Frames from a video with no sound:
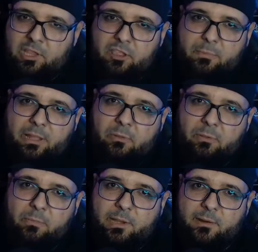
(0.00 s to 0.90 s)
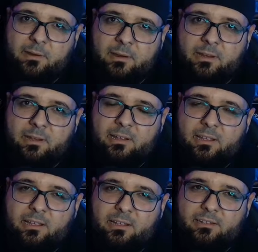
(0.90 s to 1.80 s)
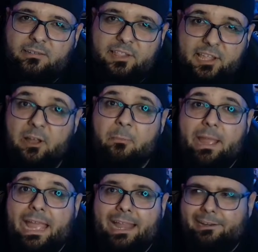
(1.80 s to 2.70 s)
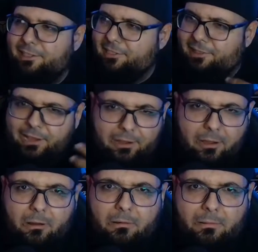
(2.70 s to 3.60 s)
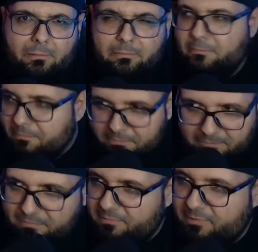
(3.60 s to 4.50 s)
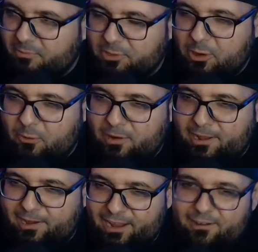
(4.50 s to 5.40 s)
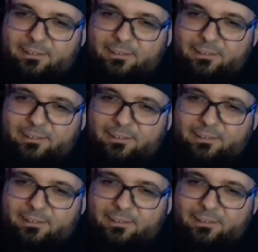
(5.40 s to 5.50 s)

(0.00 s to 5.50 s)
spell with Peter? Does he come back and is like, oh, what's going on now?